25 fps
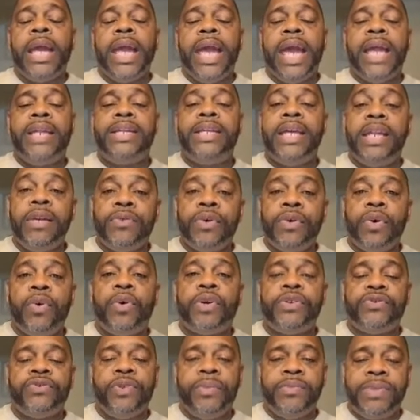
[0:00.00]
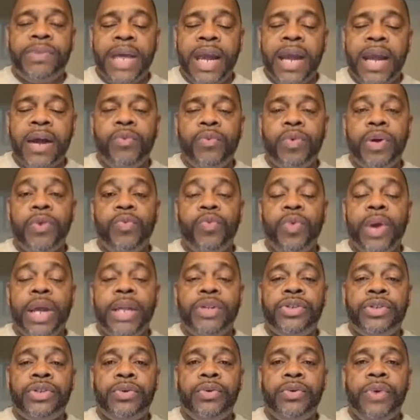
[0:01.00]
And then, of course, from there, we
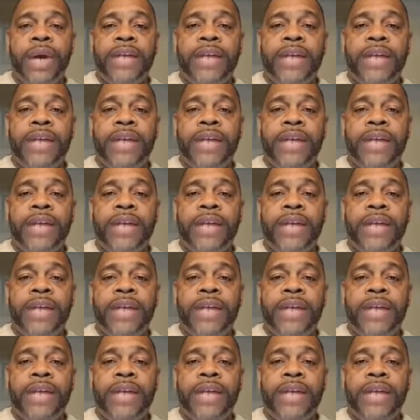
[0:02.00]
went to,